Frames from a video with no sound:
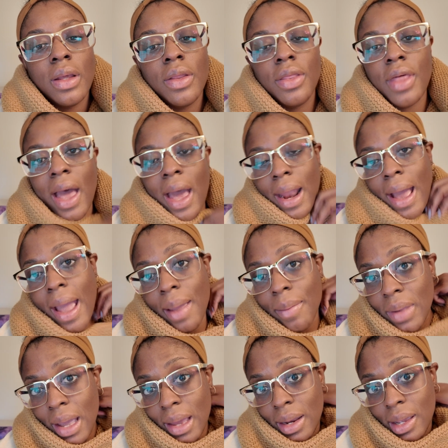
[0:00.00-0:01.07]
that
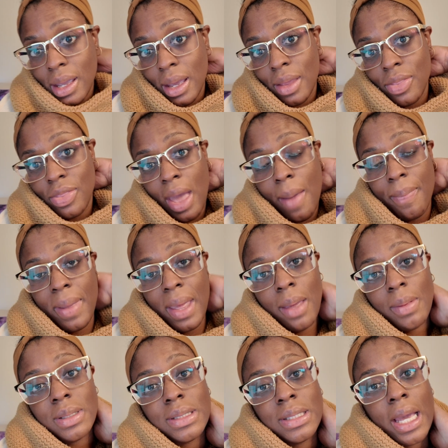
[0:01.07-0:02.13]
I'm getting and that
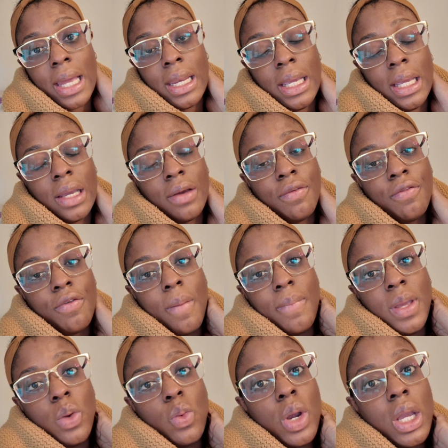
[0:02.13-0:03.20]
Babe is getting from
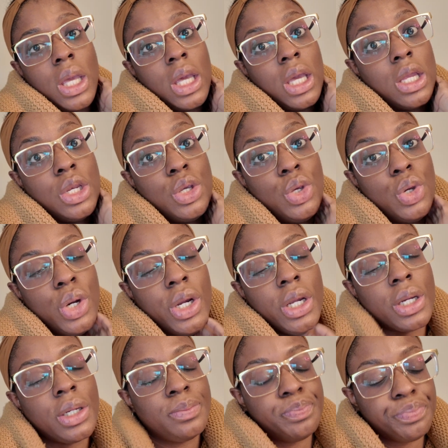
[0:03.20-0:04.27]
me working in New York.